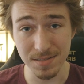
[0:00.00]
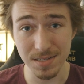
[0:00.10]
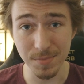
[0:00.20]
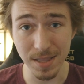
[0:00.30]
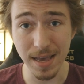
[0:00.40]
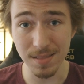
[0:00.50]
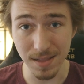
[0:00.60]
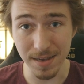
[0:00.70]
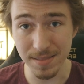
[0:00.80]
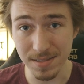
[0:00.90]
on some of that
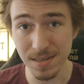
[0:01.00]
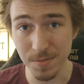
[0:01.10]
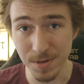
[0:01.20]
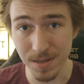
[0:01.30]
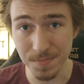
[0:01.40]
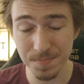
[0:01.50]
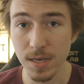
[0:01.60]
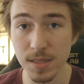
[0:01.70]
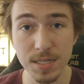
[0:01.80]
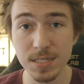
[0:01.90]
light that's coming in.
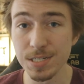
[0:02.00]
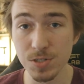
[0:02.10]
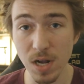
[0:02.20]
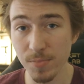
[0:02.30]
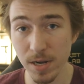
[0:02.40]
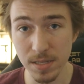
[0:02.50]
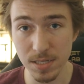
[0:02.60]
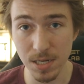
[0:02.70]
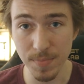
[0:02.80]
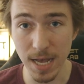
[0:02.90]
And these just drop right
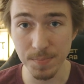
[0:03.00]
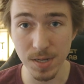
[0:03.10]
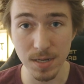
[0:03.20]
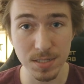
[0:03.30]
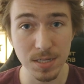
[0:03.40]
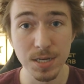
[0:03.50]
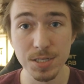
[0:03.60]
into your matte box